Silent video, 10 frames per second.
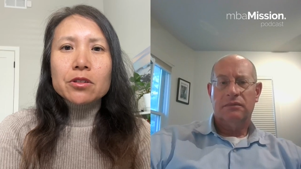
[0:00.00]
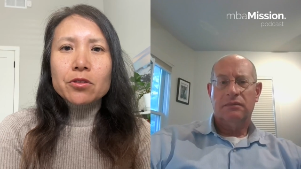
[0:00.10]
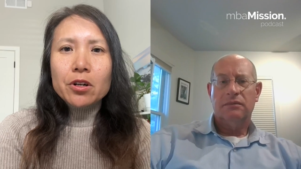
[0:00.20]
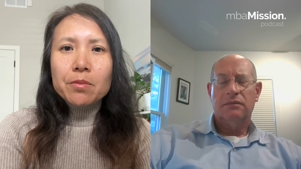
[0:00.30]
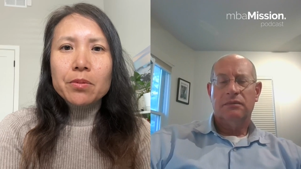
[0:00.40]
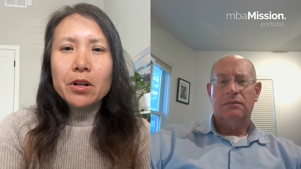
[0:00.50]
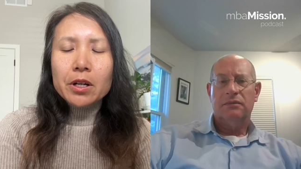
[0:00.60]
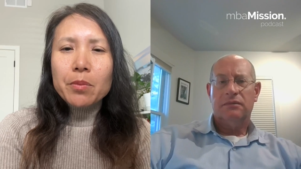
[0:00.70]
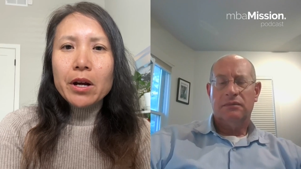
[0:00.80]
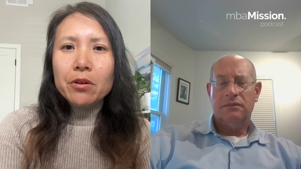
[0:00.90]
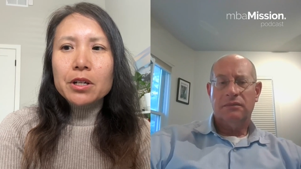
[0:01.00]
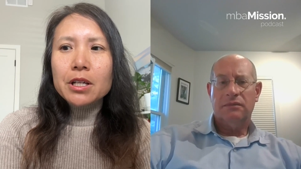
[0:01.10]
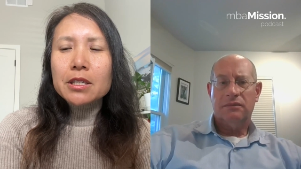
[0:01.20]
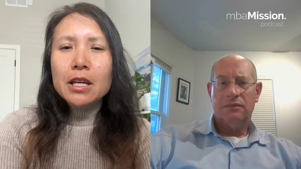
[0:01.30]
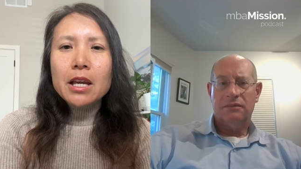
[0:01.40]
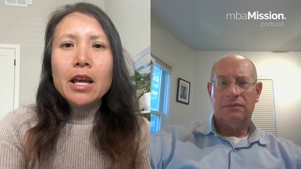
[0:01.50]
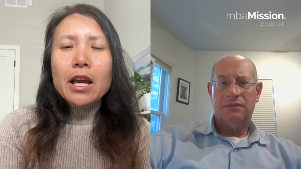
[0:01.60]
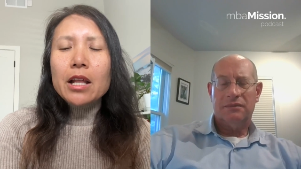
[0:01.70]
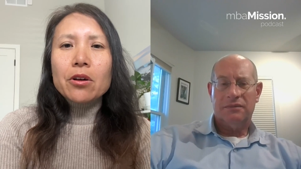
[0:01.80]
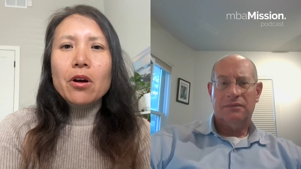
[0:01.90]
Speaker 1: at a startup called Hippocrates,
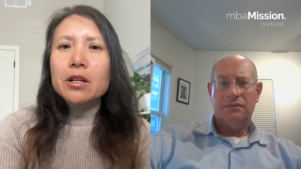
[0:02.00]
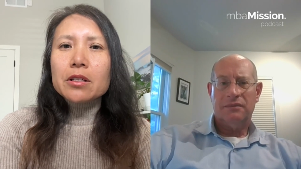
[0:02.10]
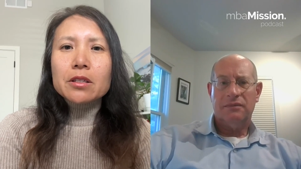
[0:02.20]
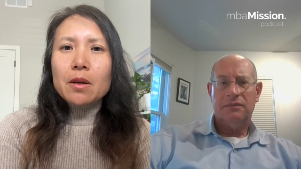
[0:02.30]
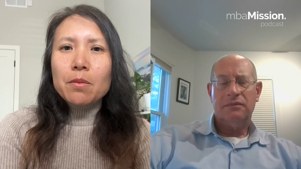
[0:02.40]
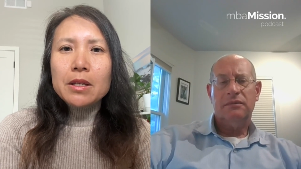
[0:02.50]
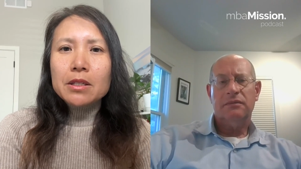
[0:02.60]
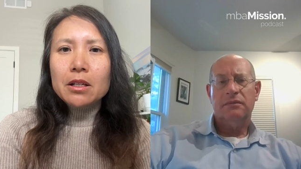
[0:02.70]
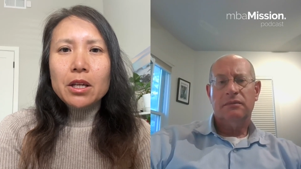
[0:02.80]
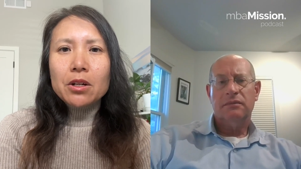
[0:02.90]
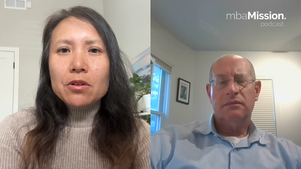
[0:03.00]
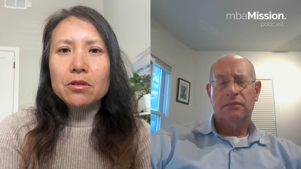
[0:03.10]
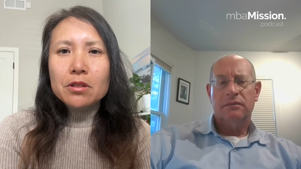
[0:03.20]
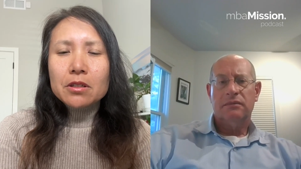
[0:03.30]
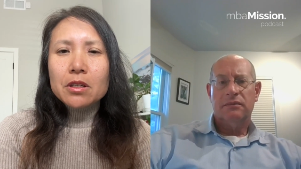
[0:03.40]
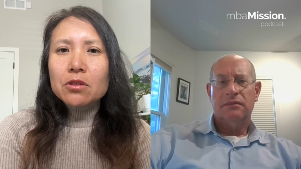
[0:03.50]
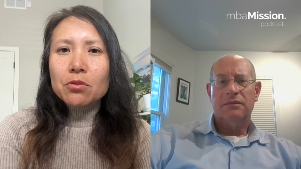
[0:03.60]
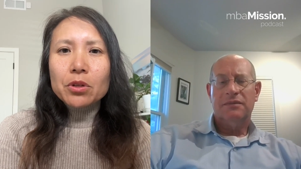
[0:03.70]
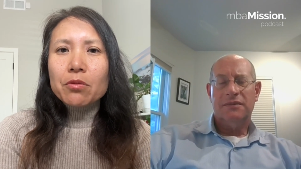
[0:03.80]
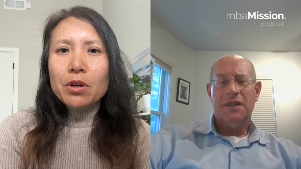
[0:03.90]
and they're honestly amazing leaders. It's
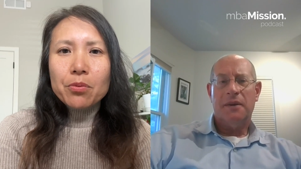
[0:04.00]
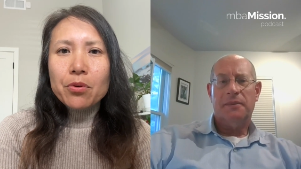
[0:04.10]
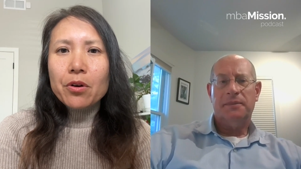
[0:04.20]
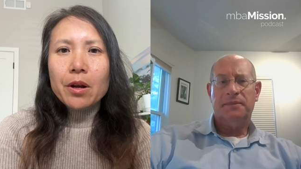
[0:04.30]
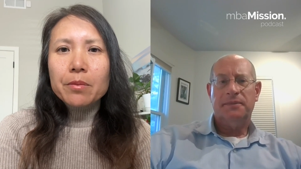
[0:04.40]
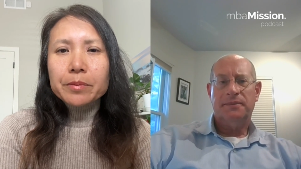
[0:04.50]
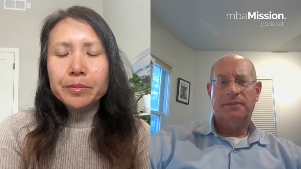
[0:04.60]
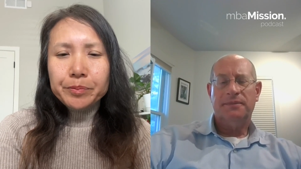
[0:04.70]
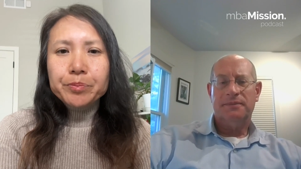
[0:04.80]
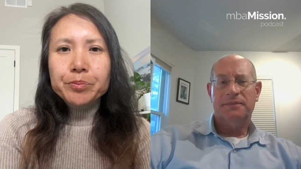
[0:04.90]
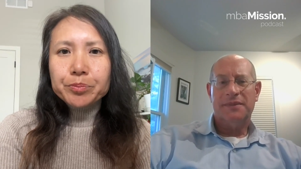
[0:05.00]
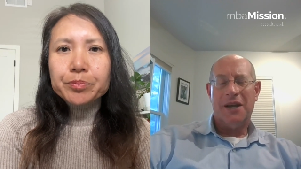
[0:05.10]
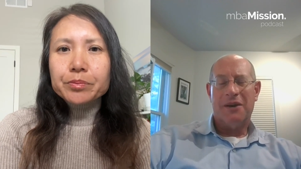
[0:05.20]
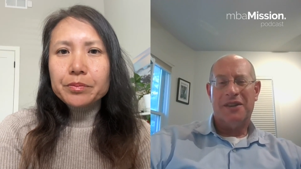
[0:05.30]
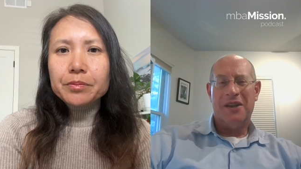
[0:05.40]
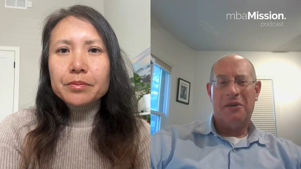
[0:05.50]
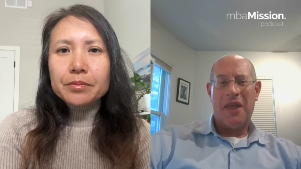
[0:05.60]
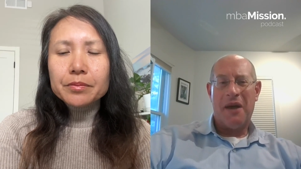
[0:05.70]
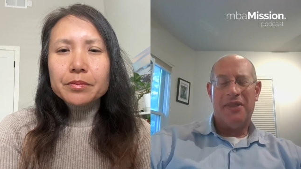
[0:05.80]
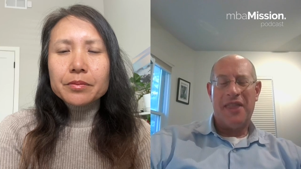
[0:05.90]
it's really a great program.
Speaker 2: No, no,
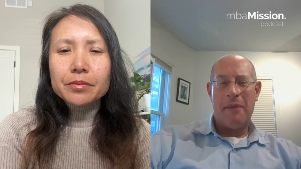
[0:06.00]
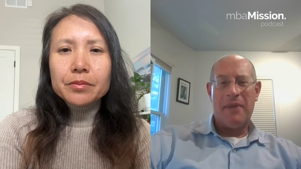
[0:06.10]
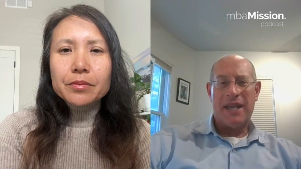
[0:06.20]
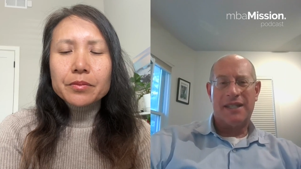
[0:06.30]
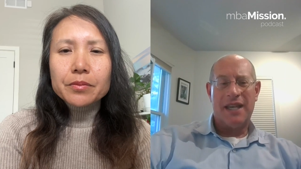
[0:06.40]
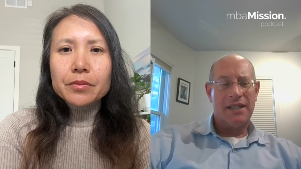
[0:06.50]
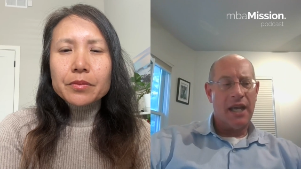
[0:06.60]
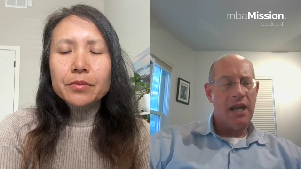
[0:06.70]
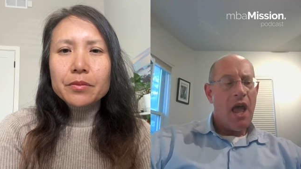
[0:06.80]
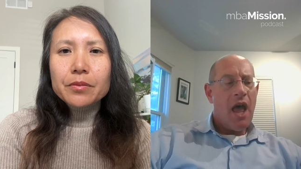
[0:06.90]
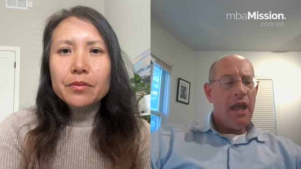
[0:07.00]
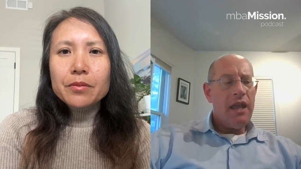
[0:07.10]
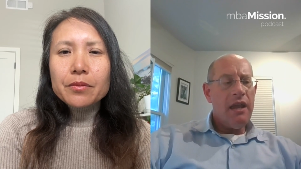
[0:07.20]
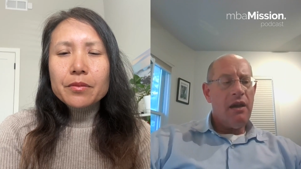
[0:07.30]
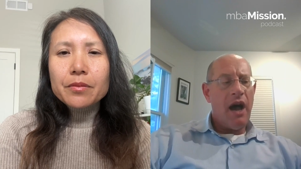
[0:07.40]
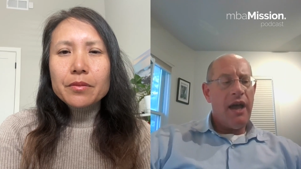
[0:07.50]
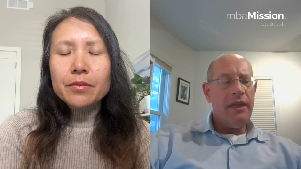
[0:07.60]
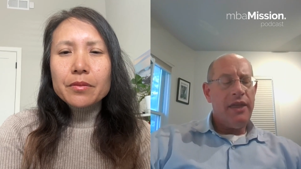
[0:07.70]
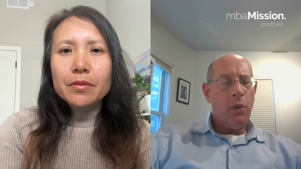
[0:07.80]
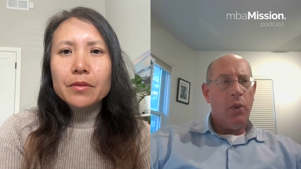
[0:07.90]
that that makes sense. That I
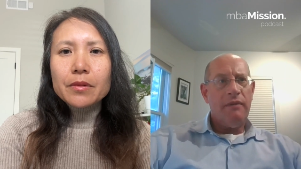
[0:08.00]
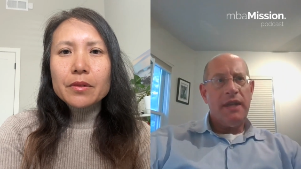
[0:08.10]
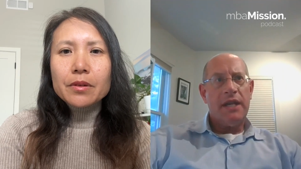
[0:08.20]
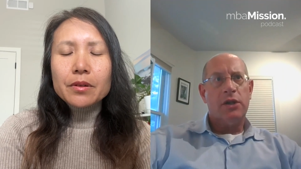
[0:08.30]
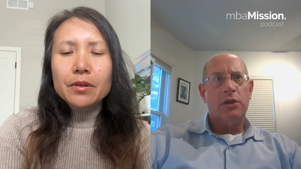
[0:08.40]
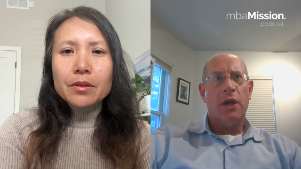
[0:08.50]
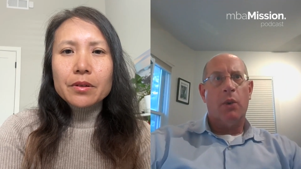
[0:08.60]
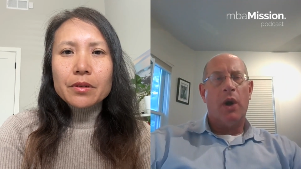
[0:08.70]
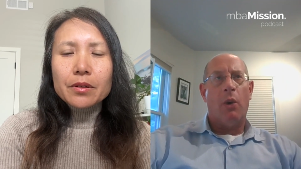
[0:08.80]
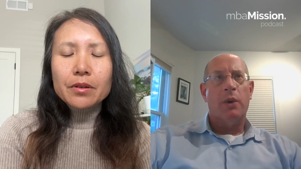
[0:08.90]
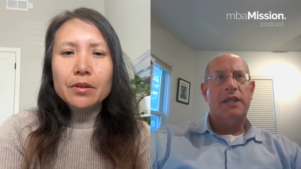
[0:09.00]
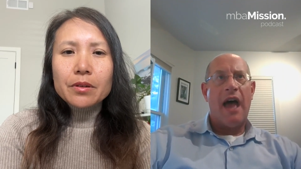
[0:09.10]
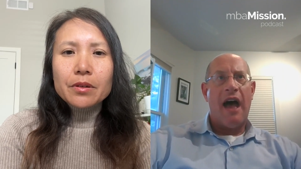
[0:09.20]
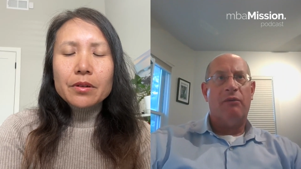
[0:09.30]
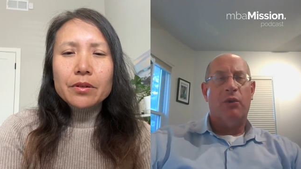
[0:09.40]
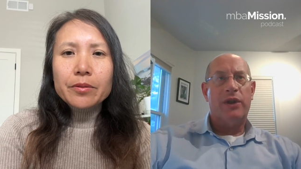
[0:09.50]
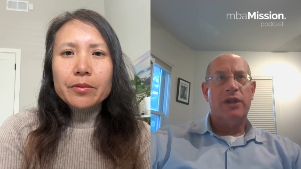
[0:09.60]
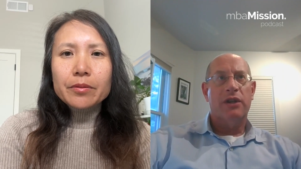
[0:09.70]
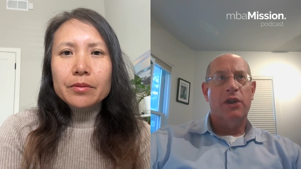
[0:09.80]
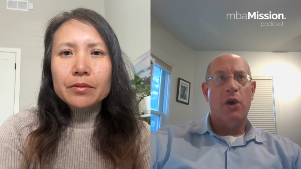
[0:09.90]
think one of the issues that we always have with
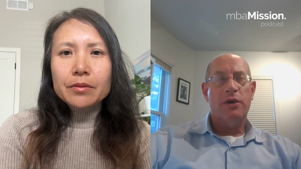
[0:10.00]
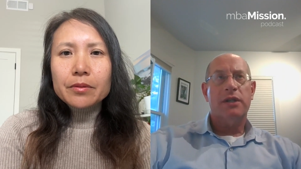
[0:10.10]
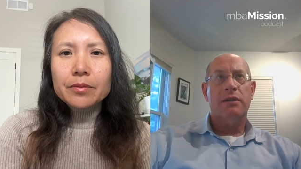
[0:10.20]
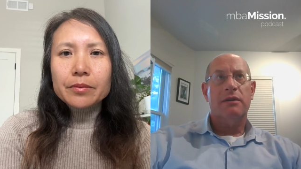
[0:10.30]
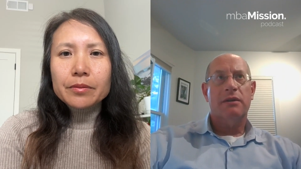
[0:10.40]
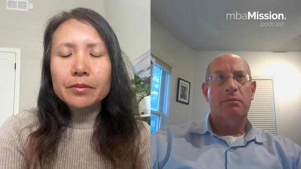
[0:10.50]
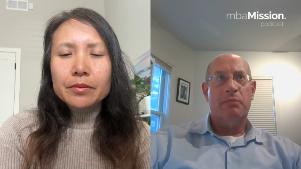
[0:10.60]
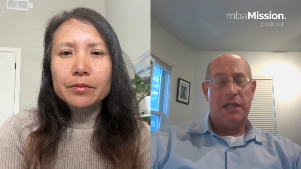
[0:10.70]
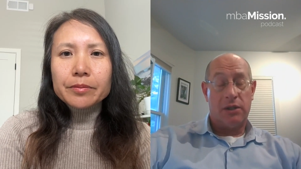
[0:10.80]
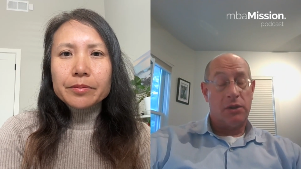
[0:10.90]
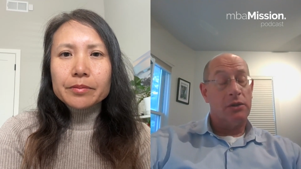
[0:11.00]
those business